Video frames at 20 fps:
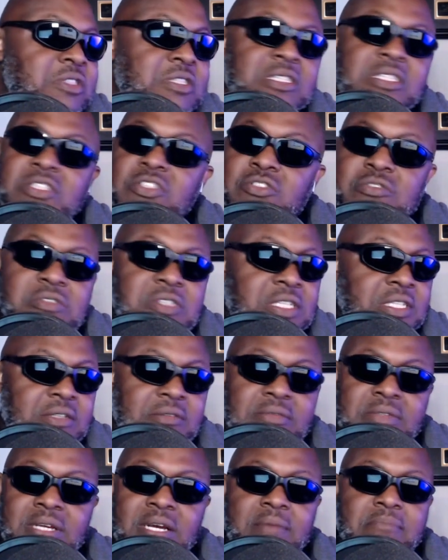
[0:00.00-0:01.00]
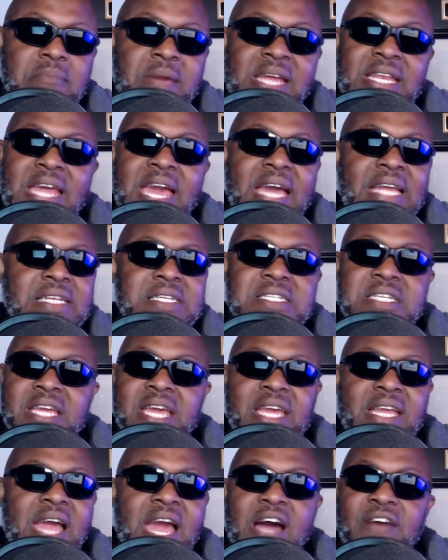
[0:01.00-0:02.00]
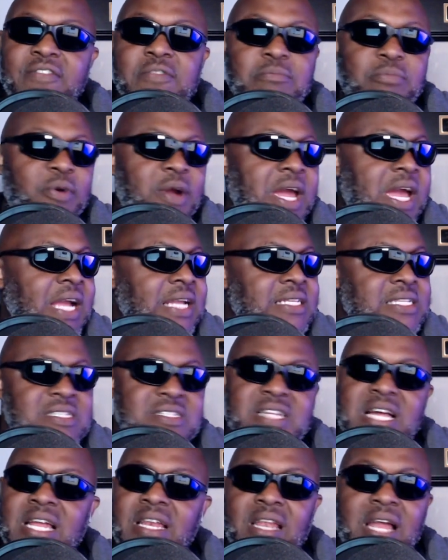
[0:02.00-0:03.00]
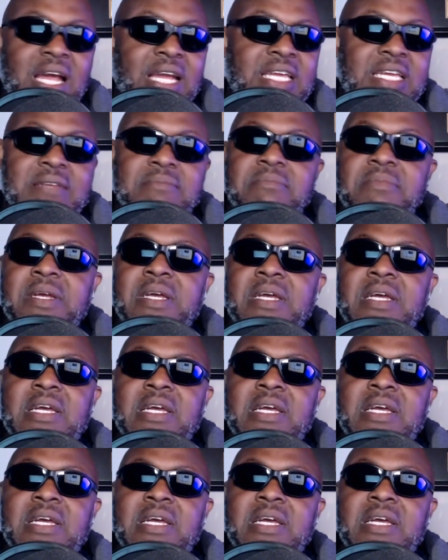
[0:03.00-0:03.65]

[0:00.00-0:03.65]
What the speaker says: the Manhattan DA, Alvin Bragg, does not like him.